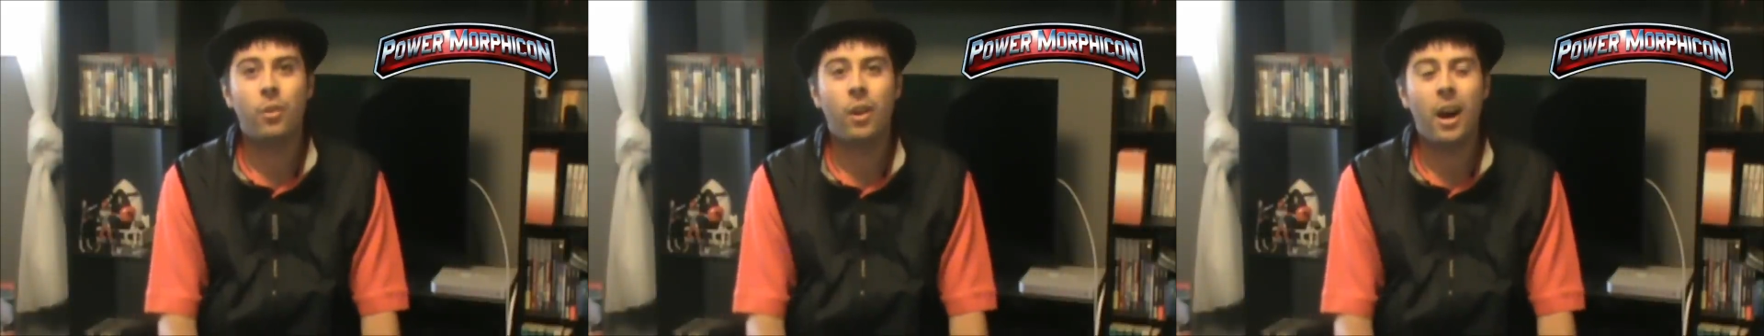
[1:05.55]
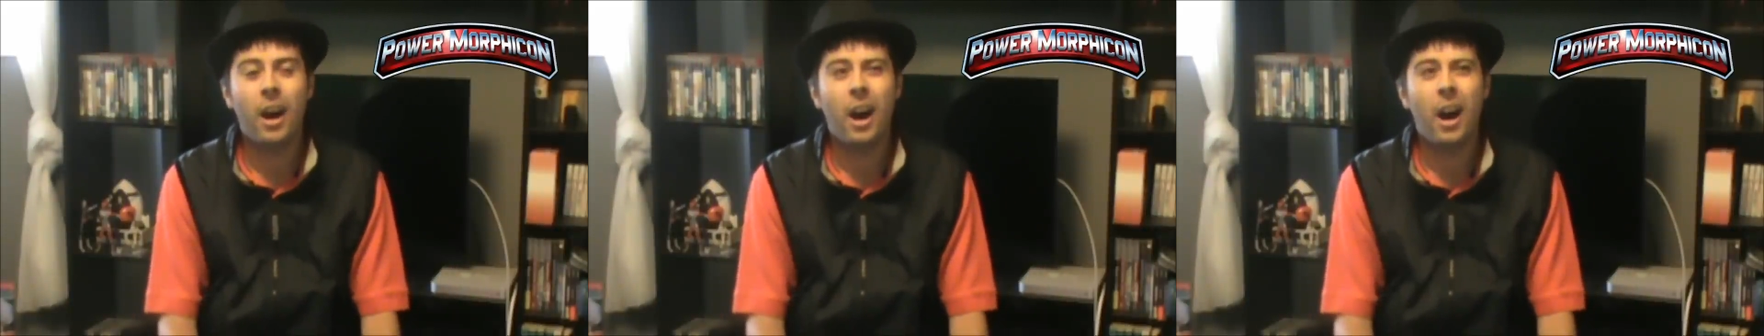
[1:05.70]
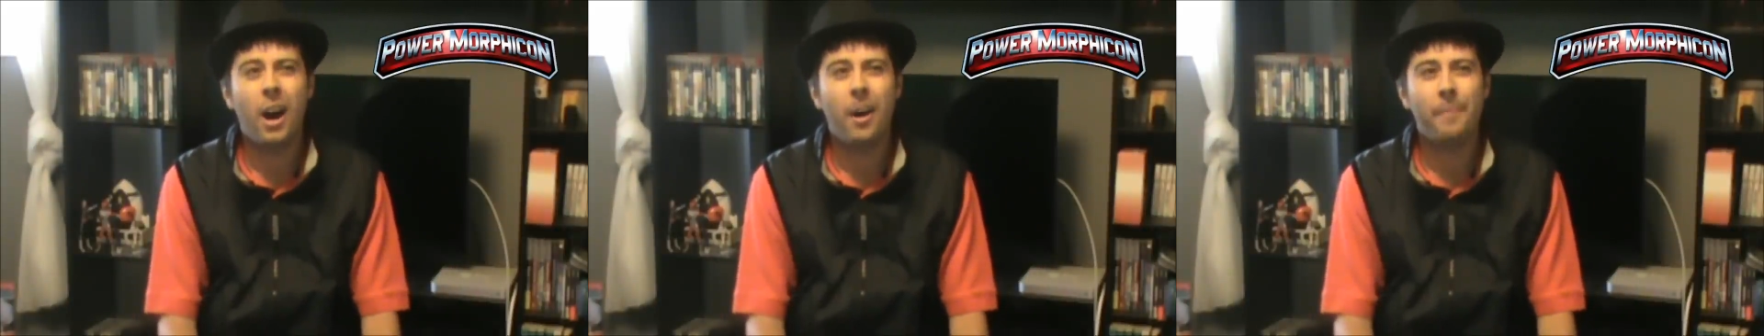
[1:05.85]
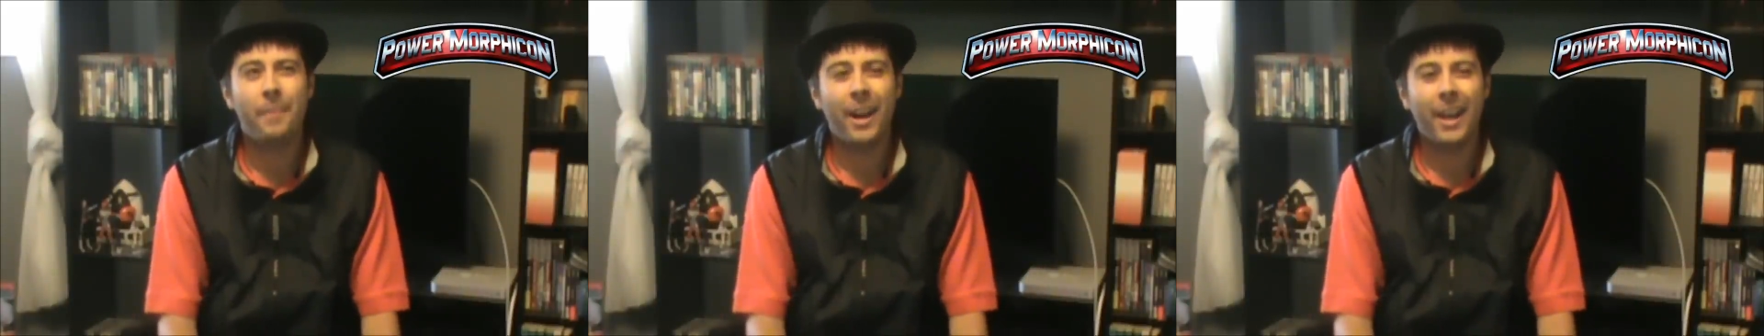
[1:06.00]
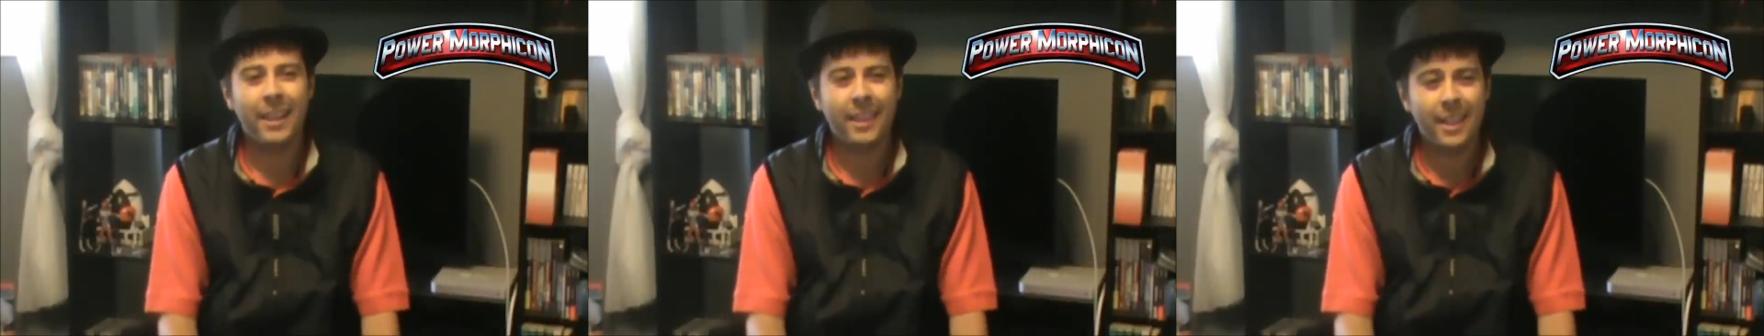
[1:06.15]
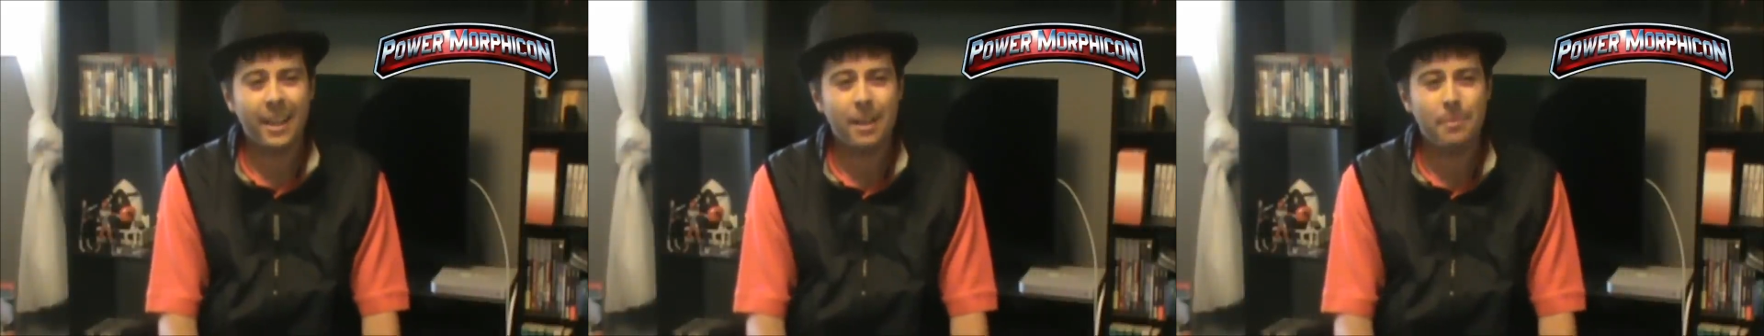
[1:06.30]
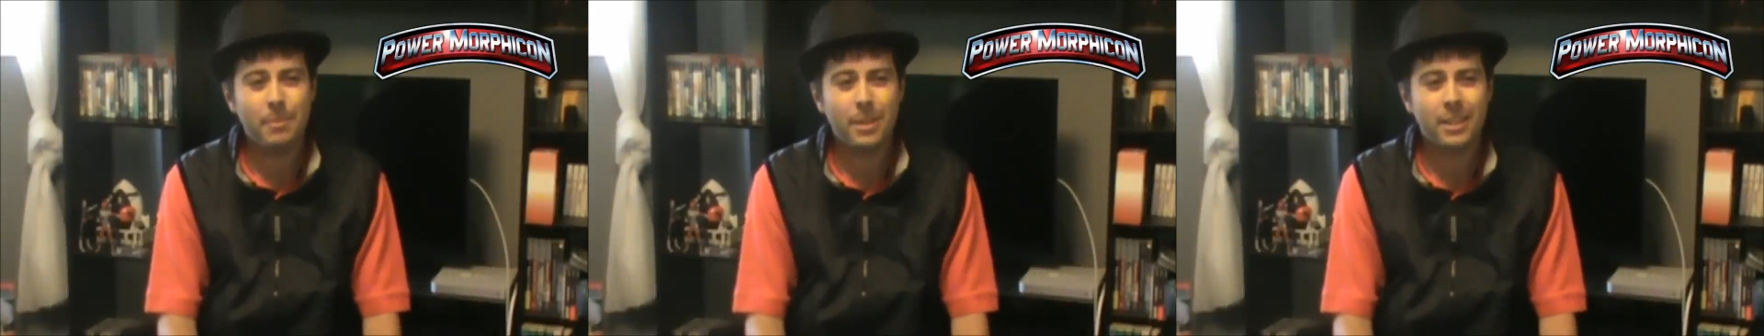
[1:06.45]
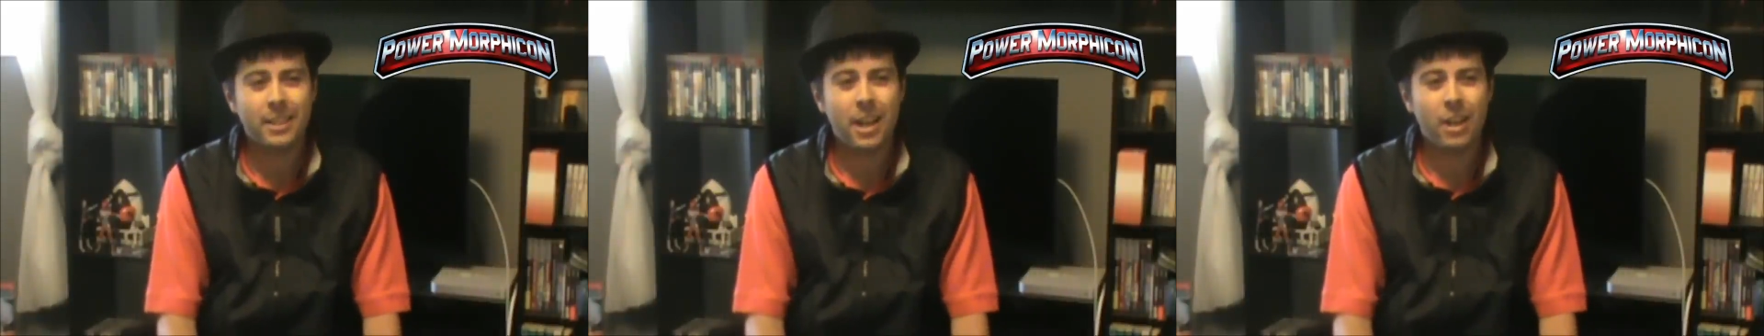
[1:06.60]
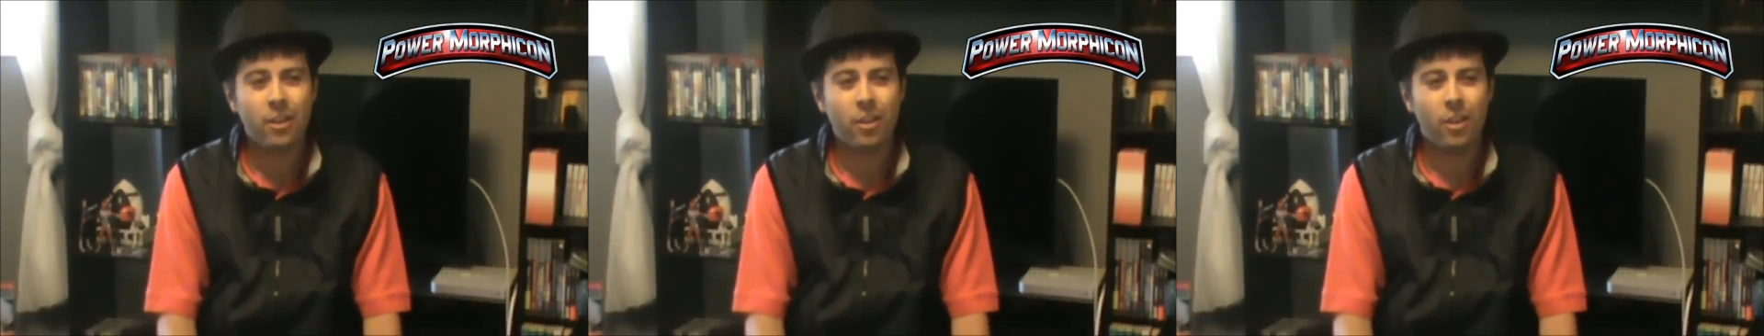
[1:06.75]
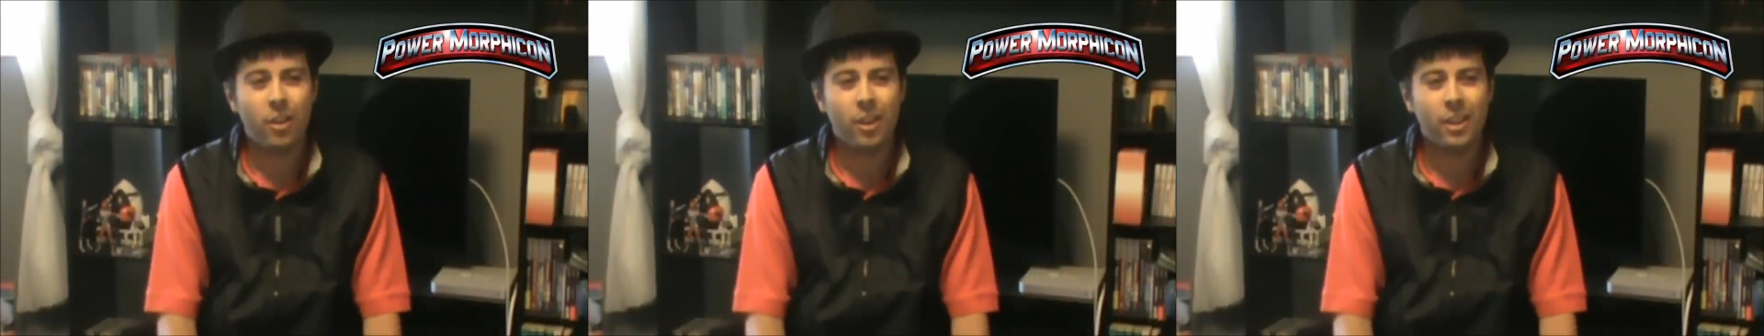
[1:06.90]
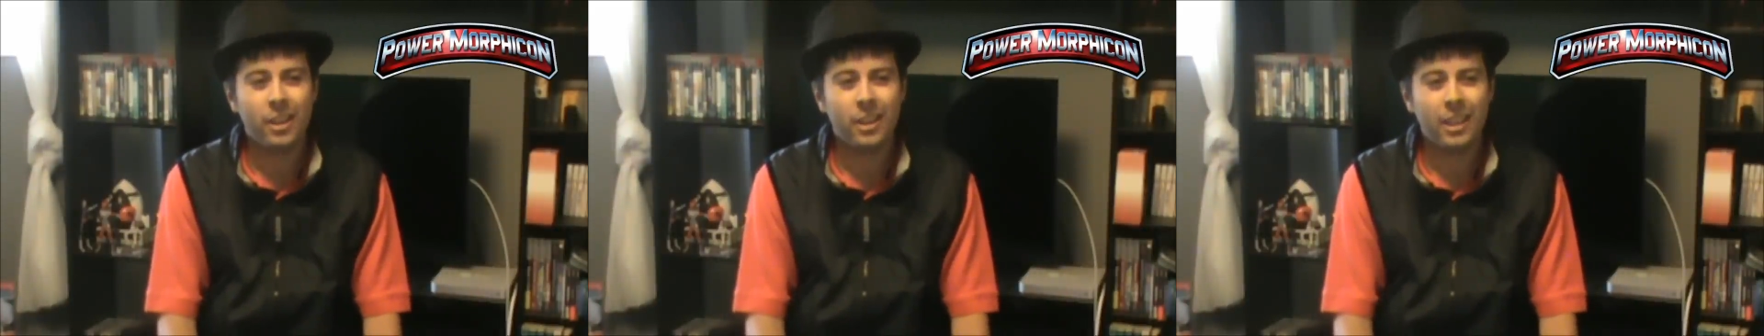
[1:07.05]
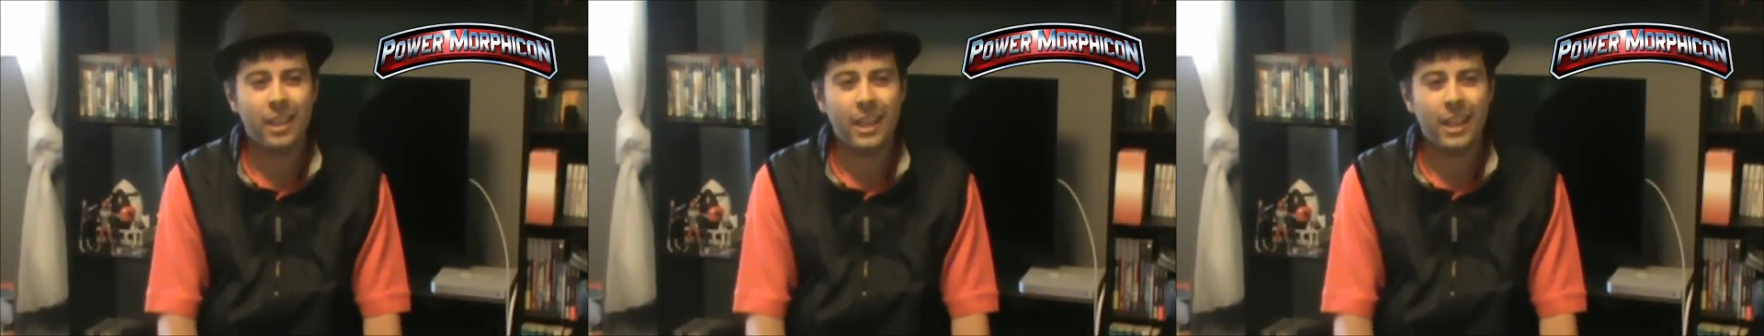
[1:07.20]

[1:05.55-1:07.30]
I think I missed out on